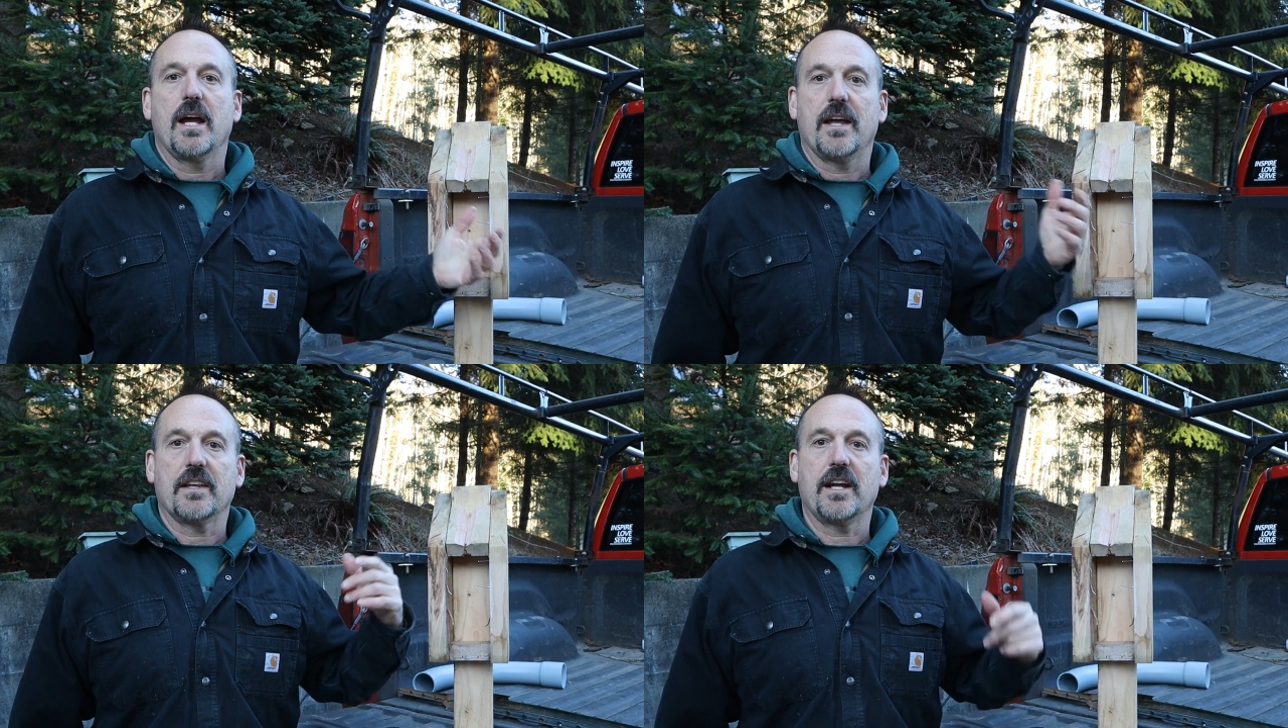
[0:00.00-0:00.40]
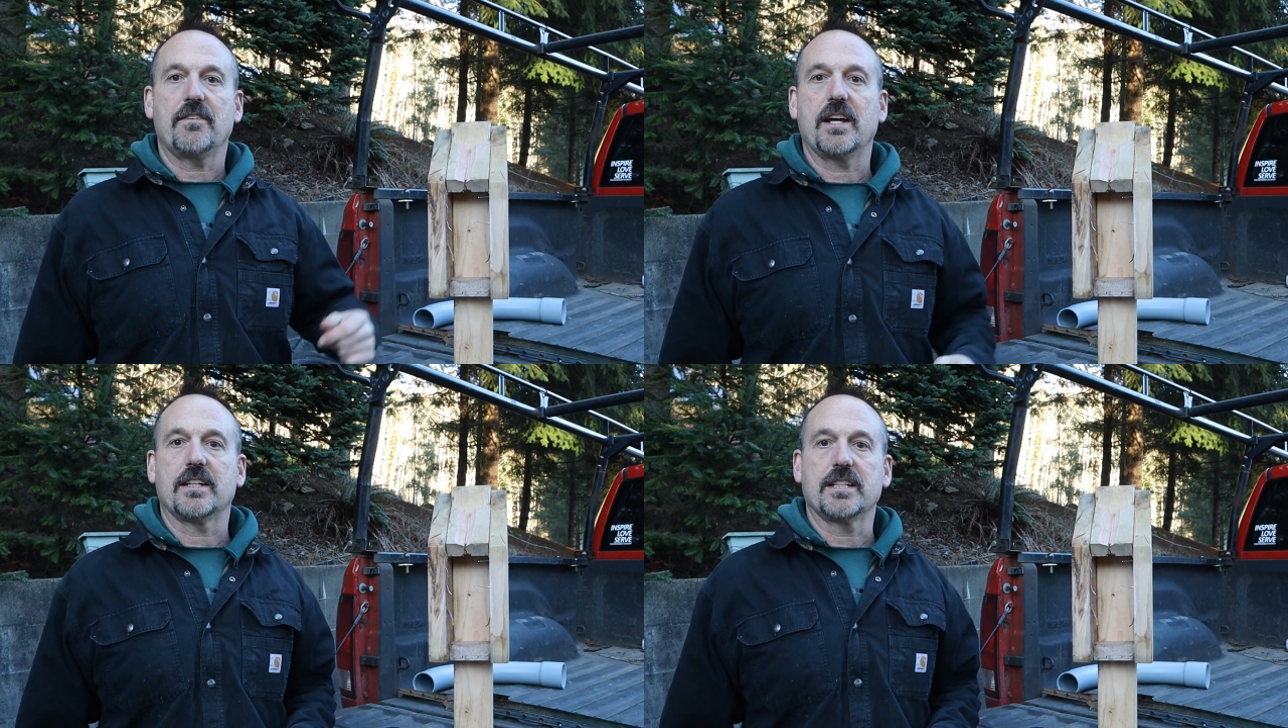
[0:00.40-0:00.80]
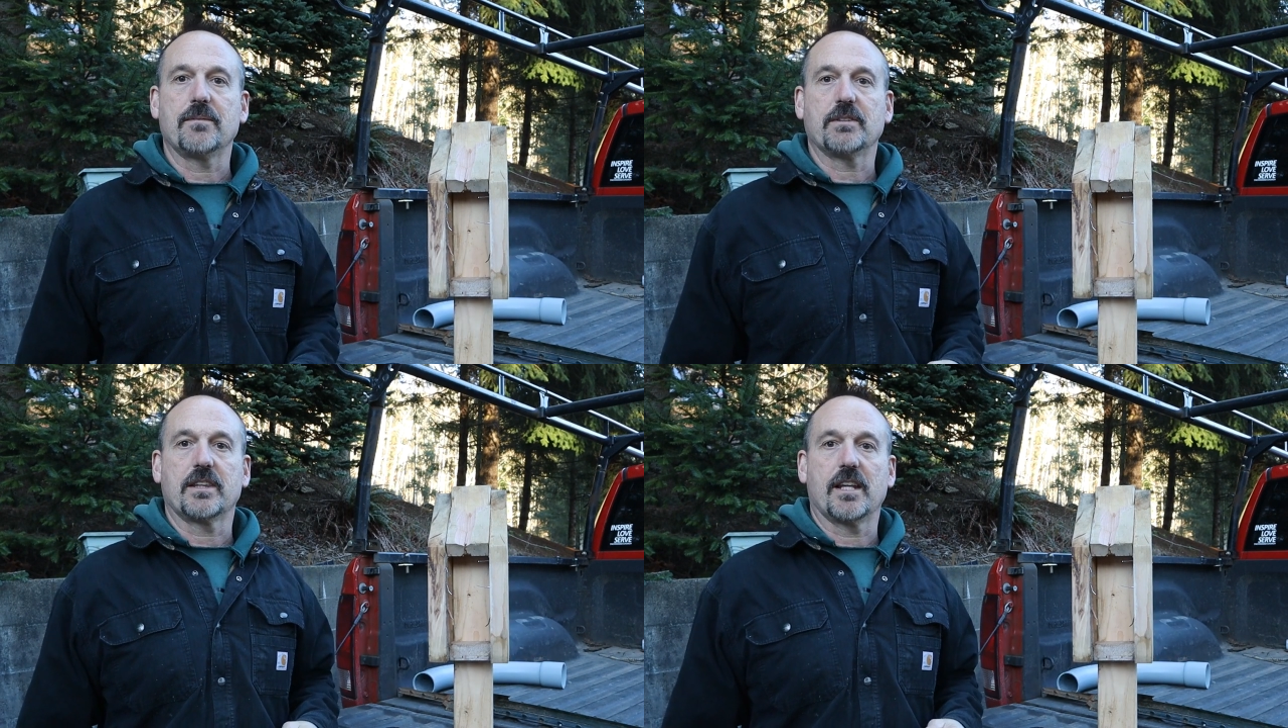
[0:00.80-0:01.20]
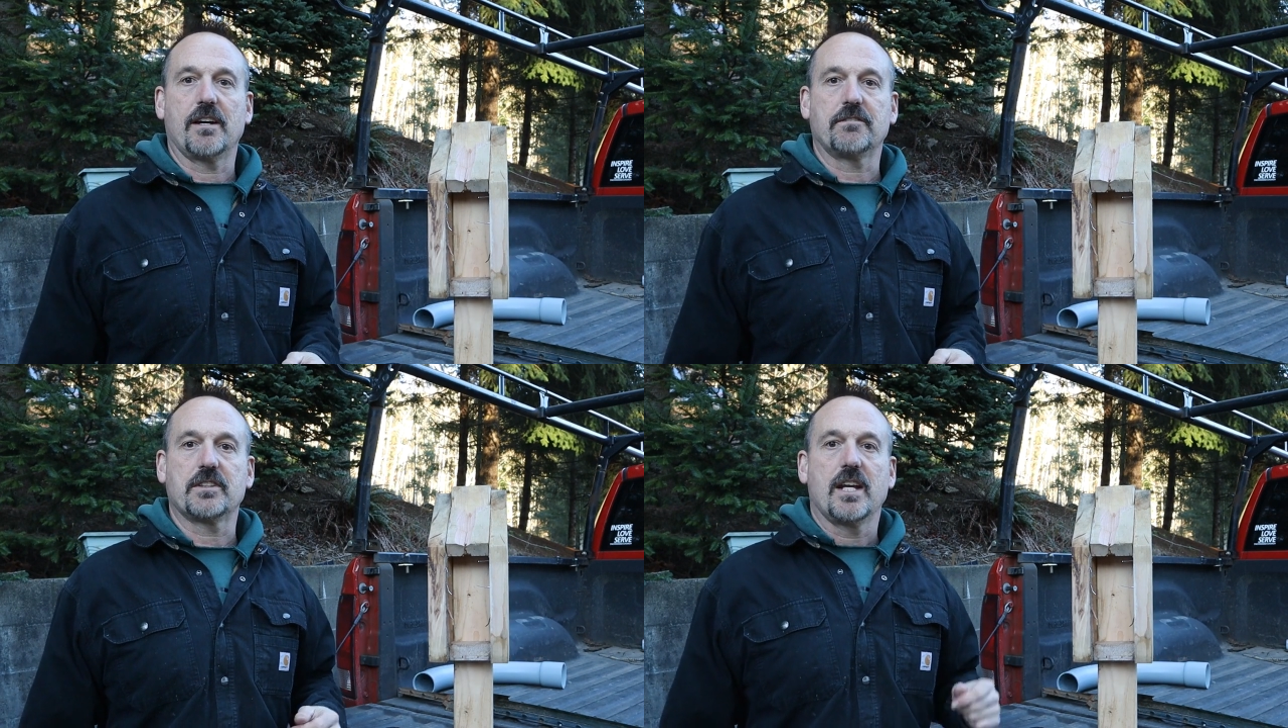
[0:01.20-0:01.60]
And then I've had attempted
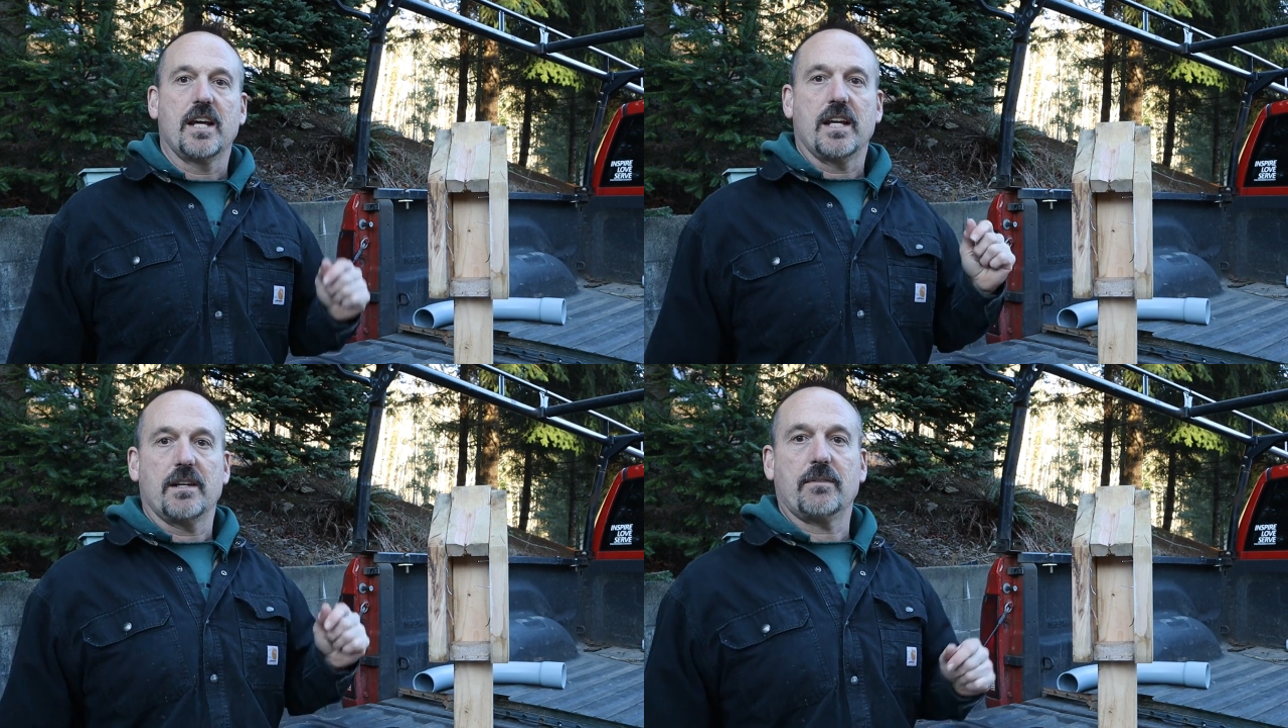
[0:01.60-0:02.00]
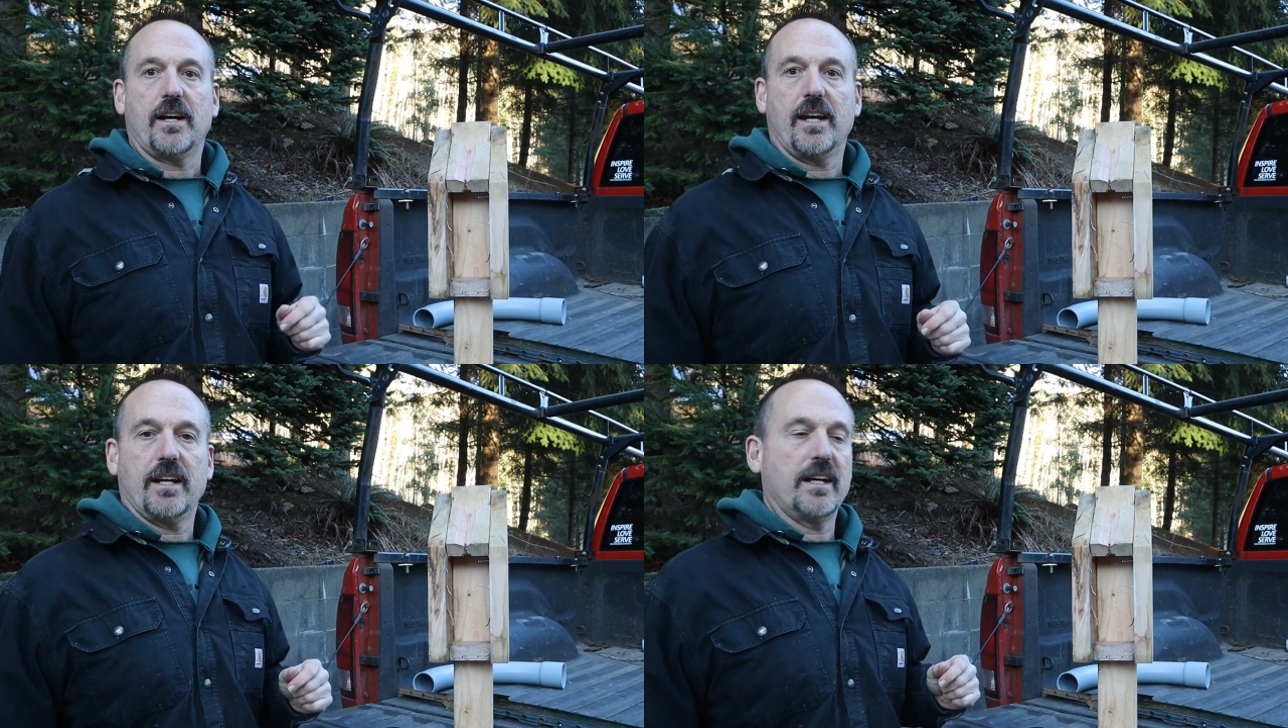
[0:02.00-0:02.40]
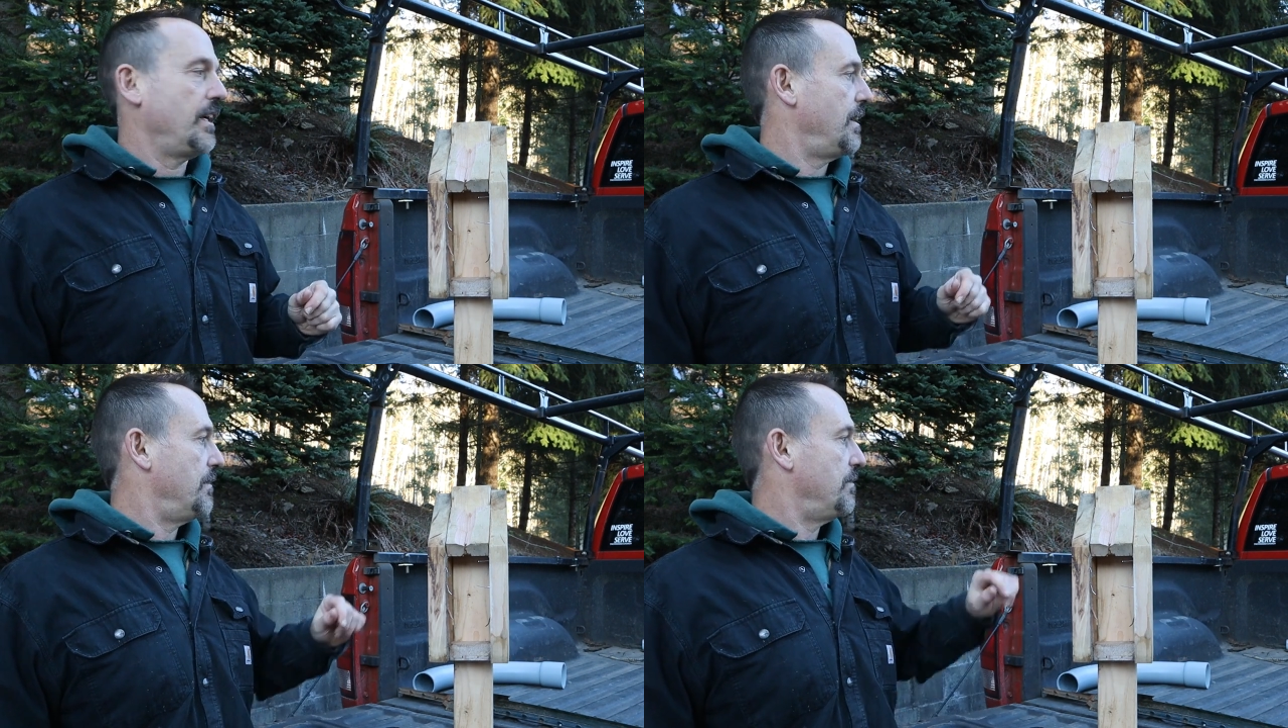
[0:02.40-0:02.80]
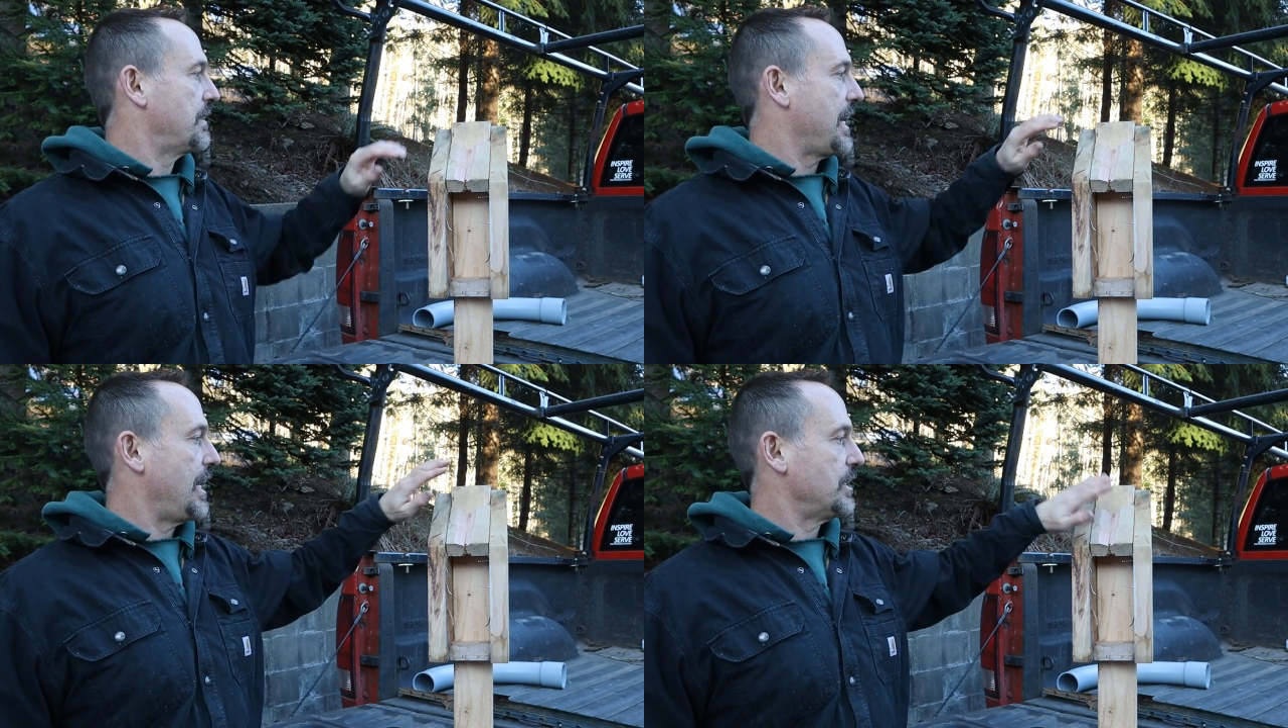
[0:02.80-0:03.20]
theft in my
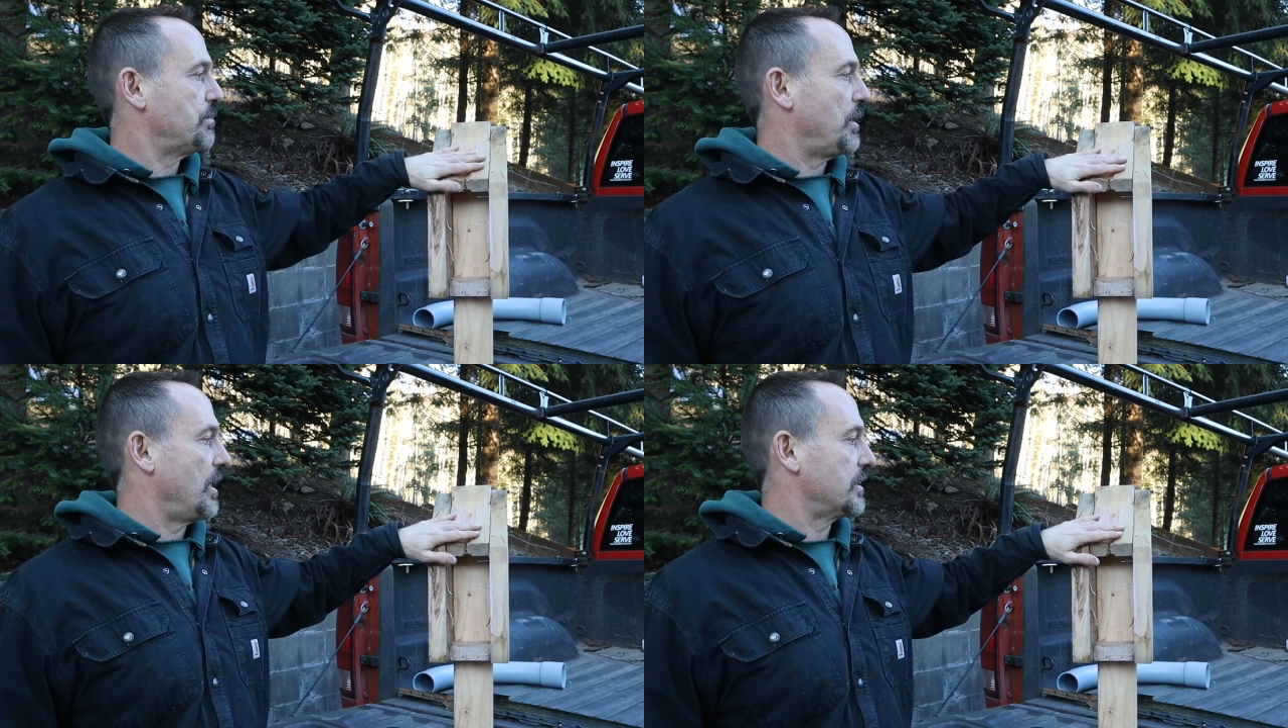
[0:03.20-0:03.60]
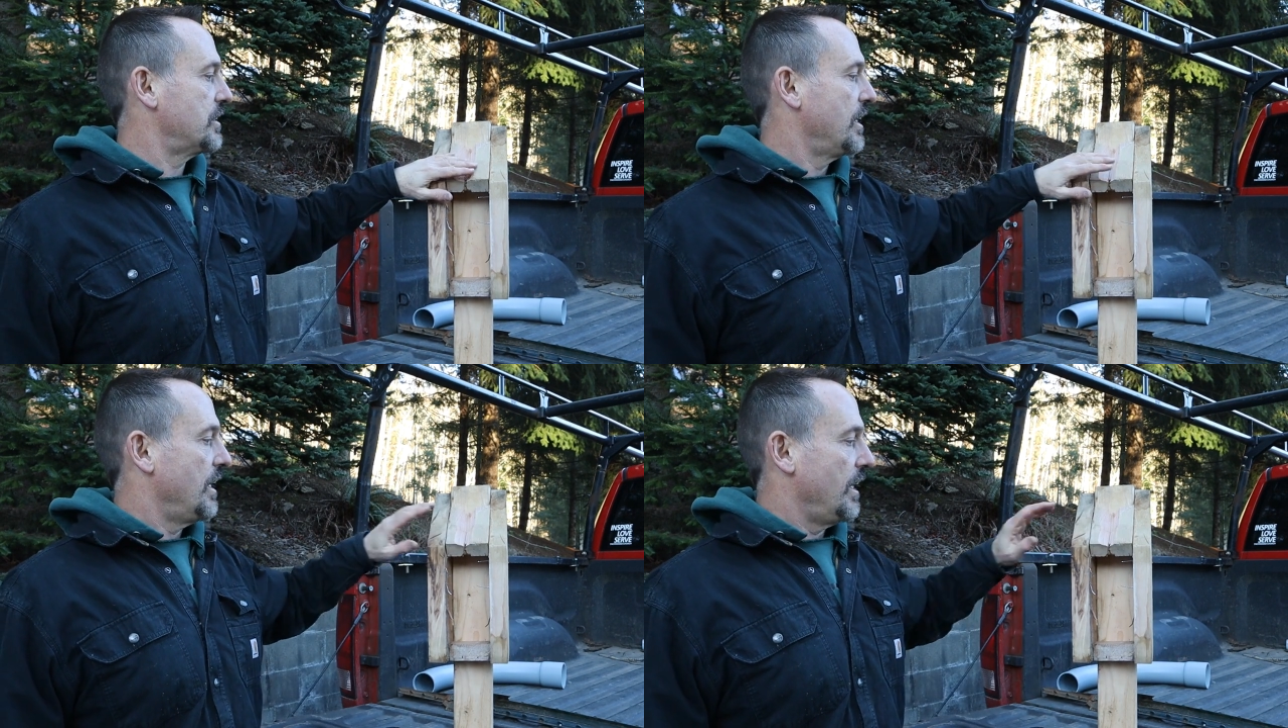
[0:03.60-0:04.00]
cash box.